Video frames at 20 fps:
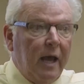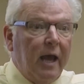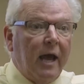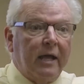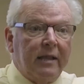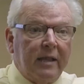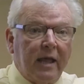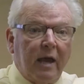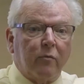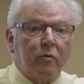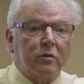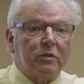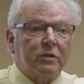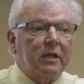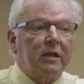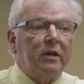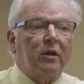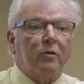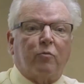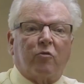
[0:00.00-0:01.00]
And that was
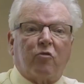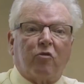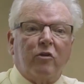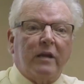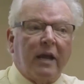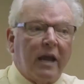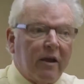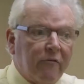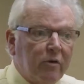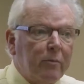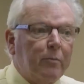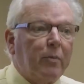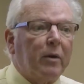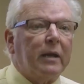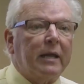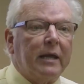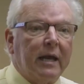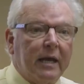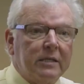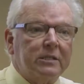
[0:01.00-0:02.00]
that treat
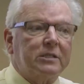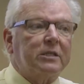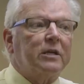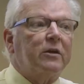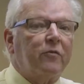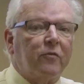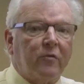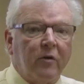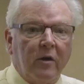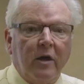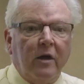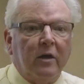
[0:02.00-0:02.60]
everybody as if